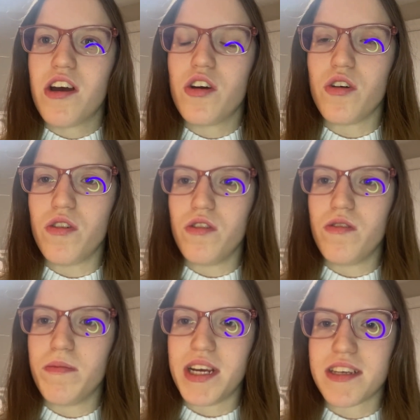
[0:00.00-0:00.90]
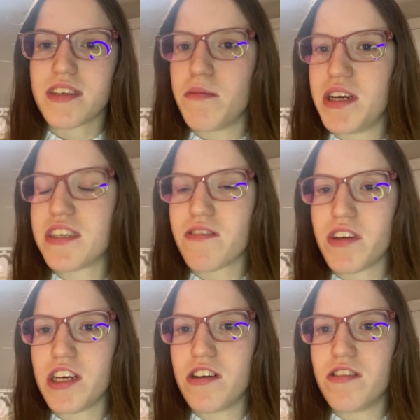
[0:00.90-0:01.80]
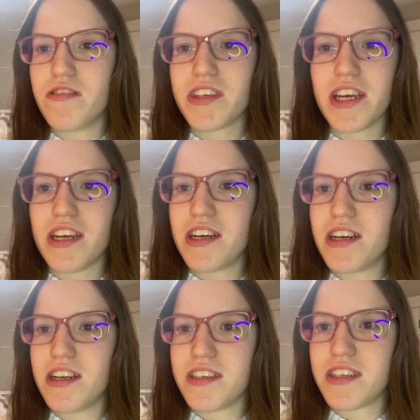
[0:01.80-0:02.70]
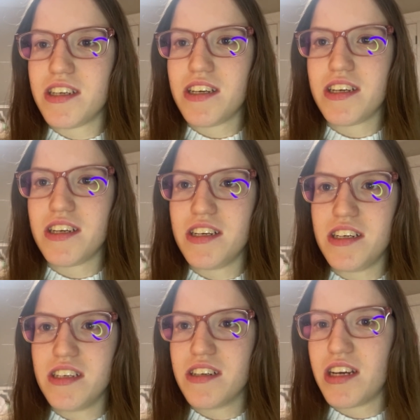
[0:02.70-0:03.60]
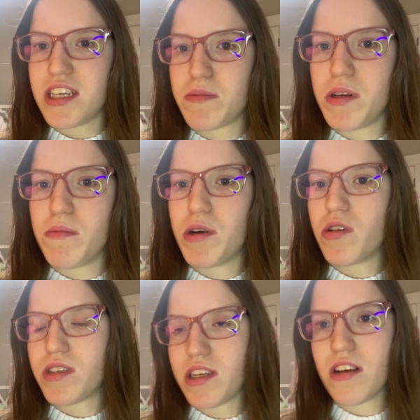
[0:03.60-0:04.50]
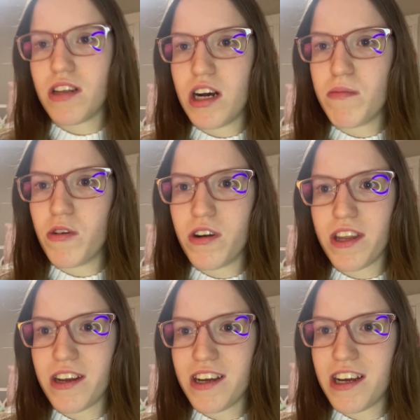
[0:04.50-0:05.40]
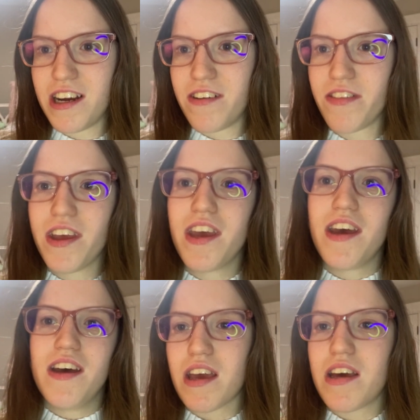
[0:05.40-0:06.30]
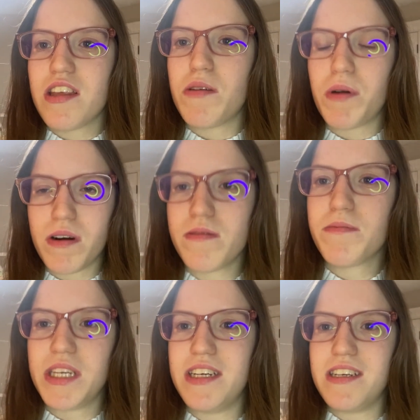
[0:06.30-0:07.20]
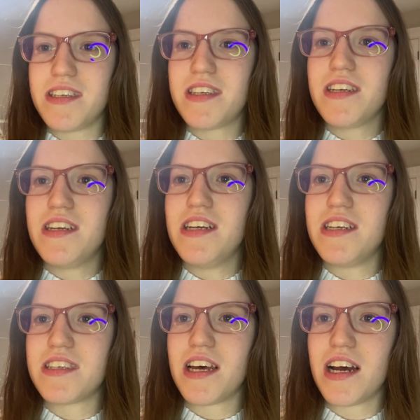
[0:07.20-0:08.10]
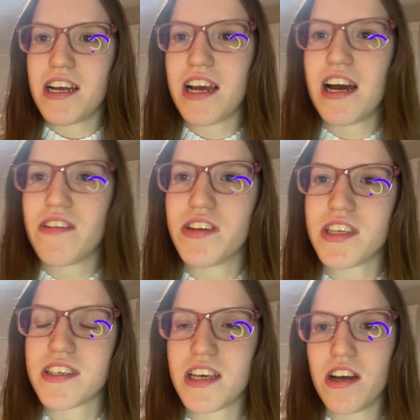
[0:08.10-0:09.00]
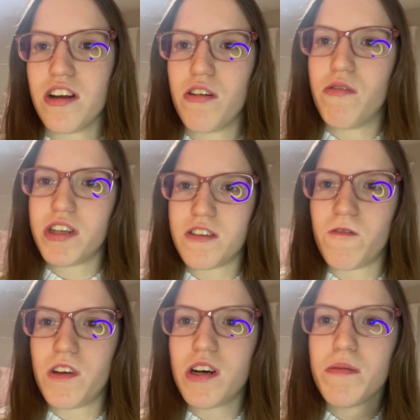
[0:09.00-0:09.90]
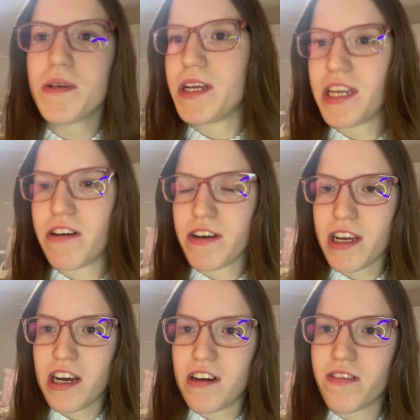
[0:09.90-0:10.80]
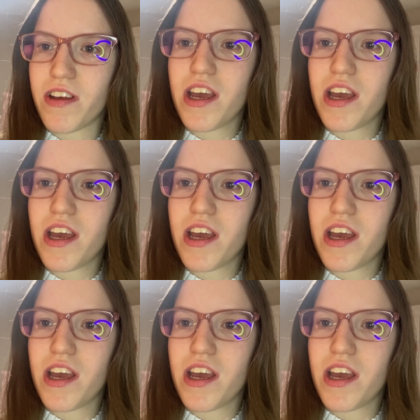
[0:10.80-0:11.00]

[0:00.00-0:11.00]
who makes amazing videos and he has been posting a lot more than I have. The problem is is that I haven't decided on what to film and now I have.